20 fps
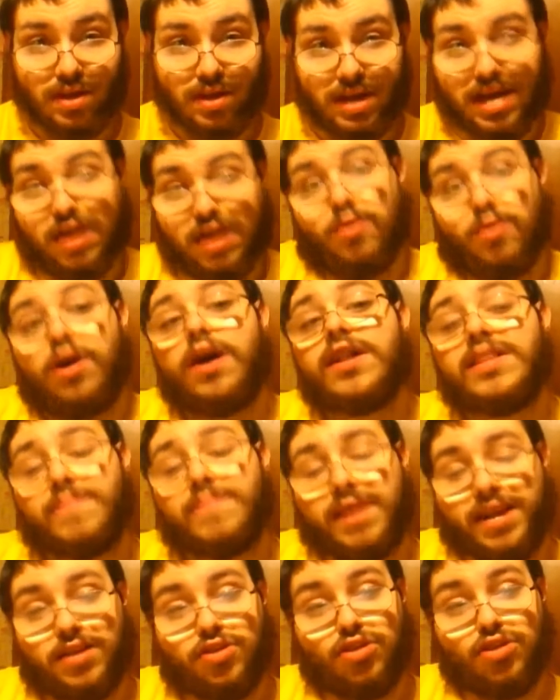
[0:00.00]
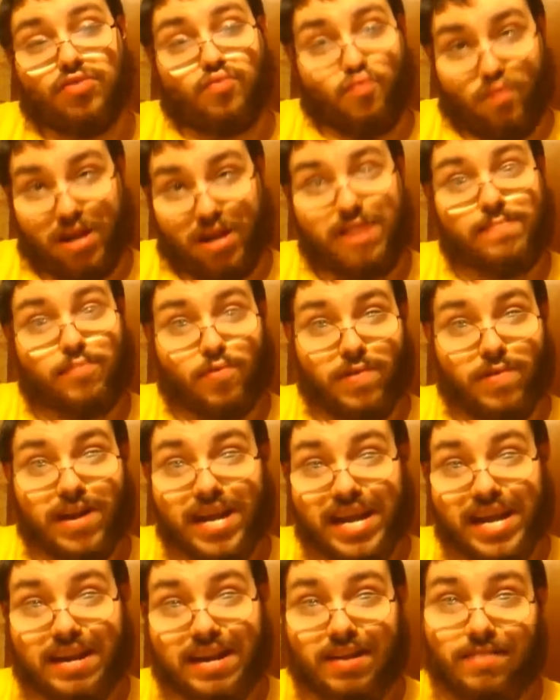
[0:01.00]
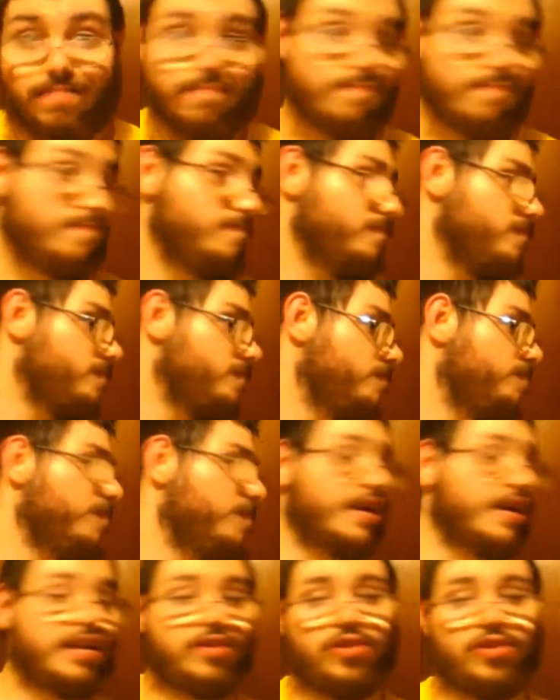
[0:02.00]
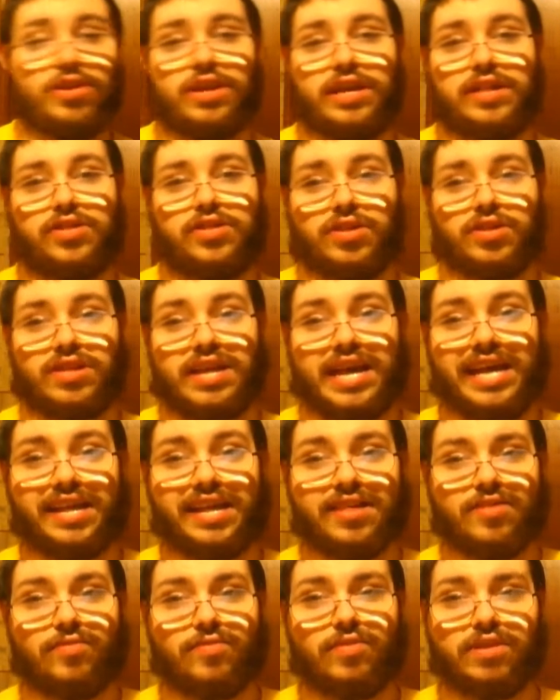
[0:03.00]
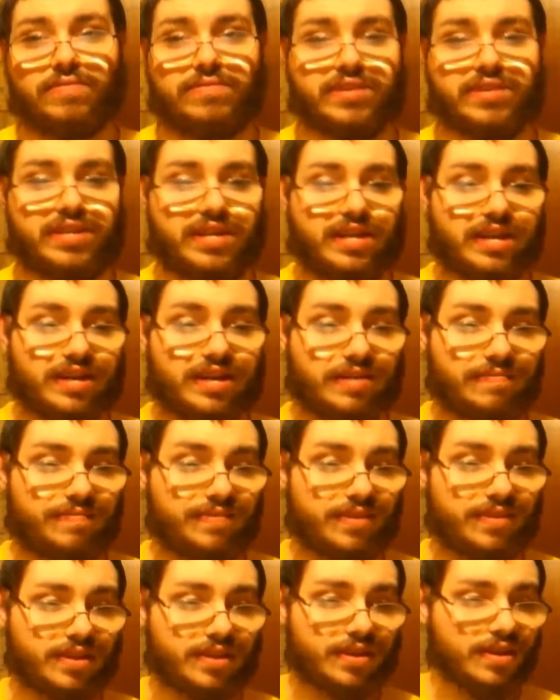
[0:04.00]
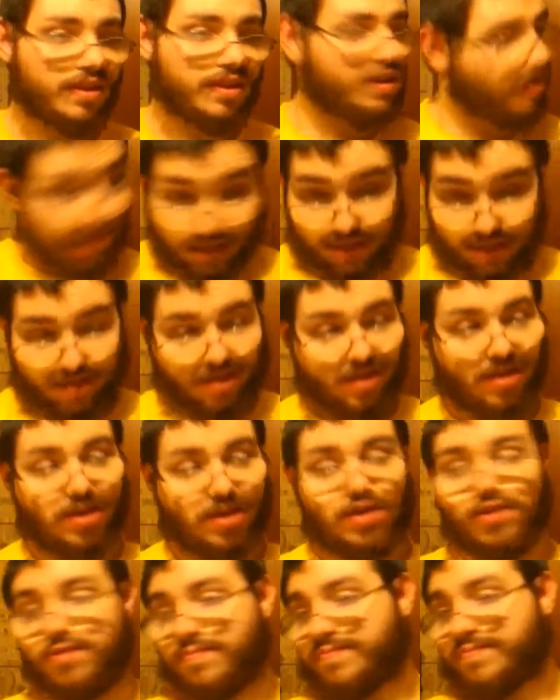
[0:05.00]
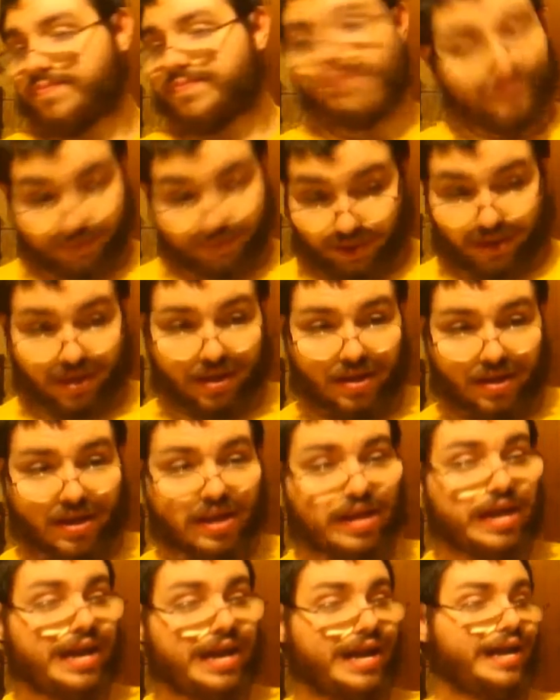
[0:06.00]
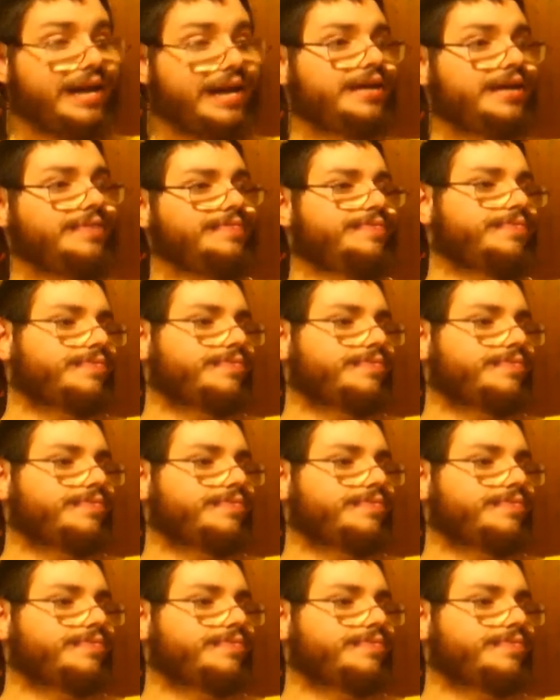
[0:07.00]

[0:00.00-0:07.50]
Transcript: A lot of them I can just rebreed. But it just takes a long time. So, yeah.